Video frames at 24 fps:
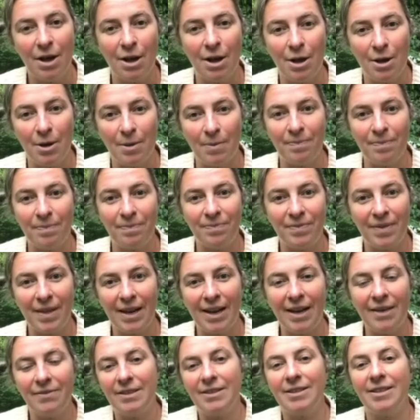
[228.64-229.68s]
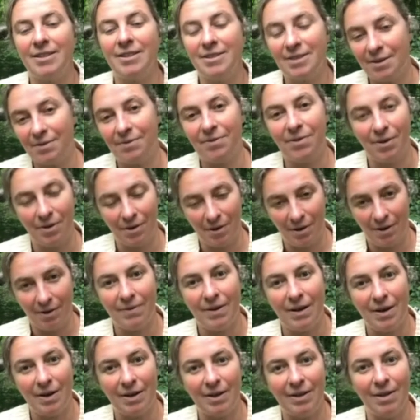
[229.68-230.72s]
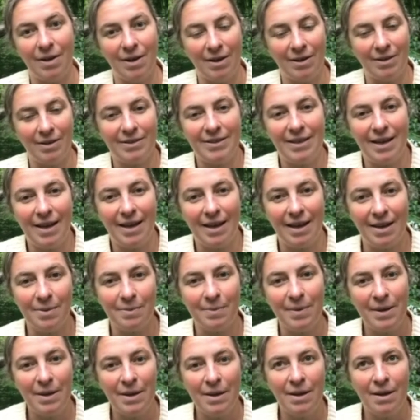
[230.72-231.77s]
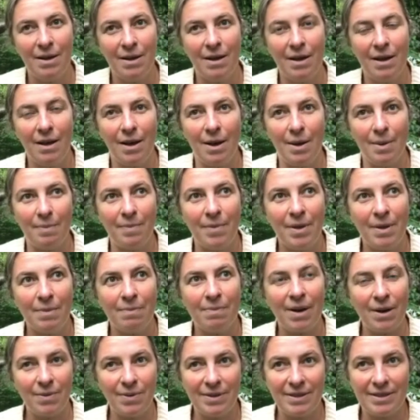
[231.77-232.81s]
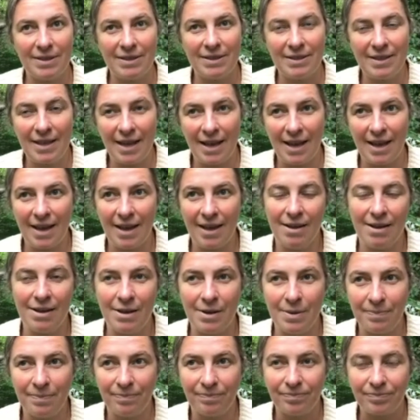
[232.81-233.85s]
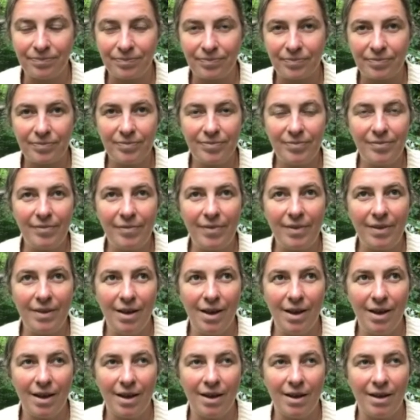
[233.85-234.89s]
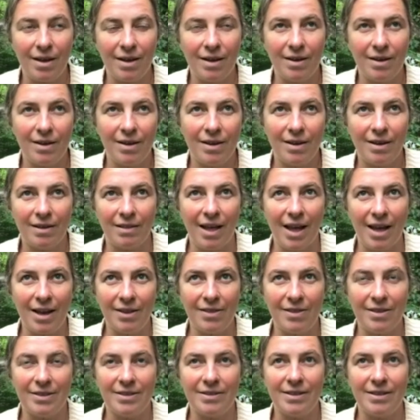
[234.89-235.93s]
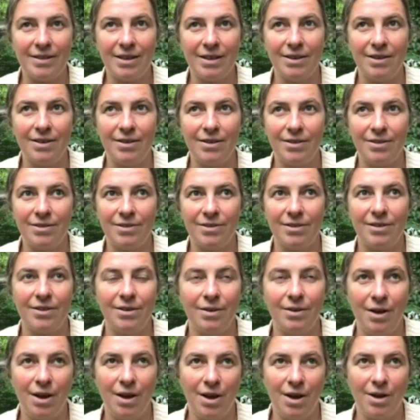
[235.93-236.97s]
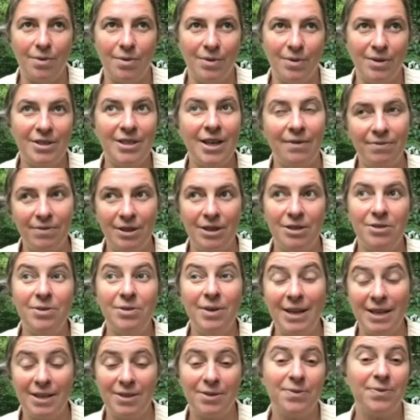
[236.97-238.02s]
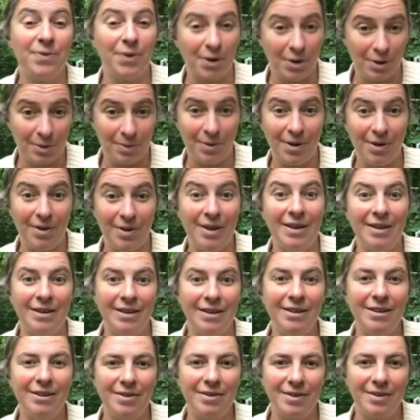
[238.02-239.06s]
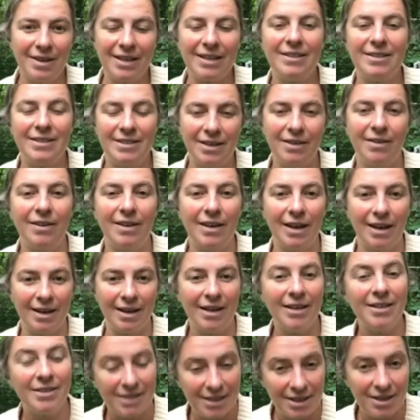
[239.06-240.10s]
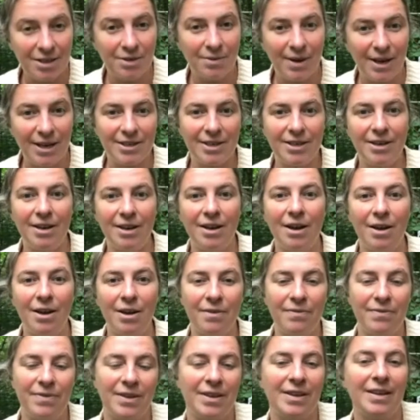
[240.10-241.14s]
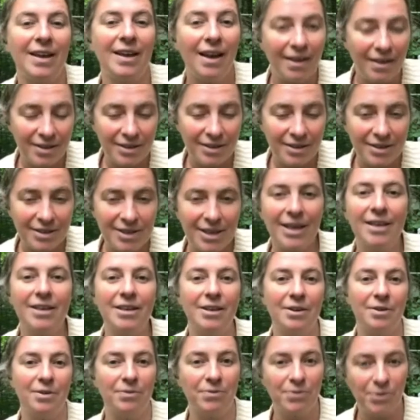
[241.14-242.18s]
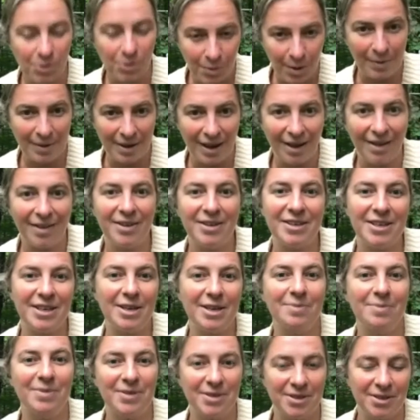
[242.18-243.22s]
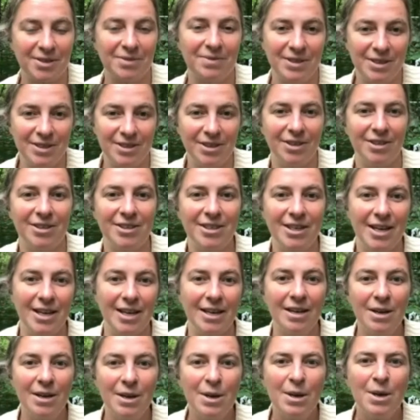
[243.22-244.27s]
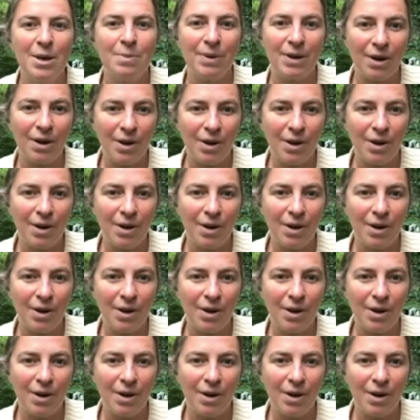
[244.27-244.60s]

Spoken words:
that have existed for a very long time. But I would say a lot of the skills were definitely transferable. And, it is still a continuation of the ecology, the food web ecology I'm still researching, but